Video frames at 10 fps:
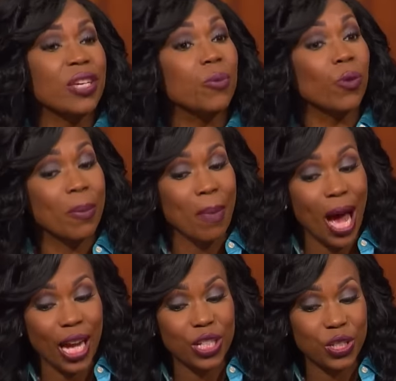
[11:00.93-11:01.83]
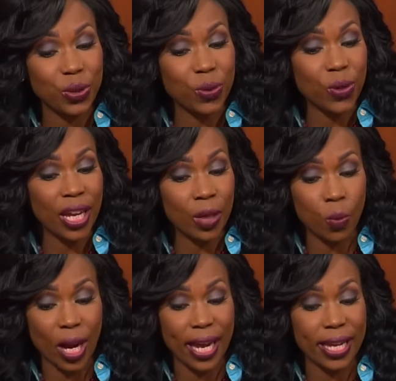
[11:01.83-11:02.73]
he like remind you in
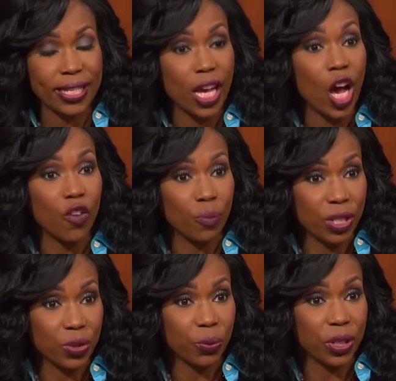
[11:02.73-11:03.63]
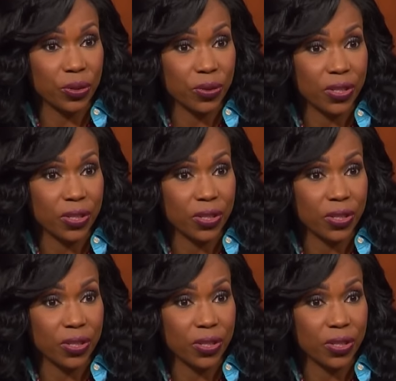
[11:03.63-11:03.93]
all. ways of Mr. Richardson?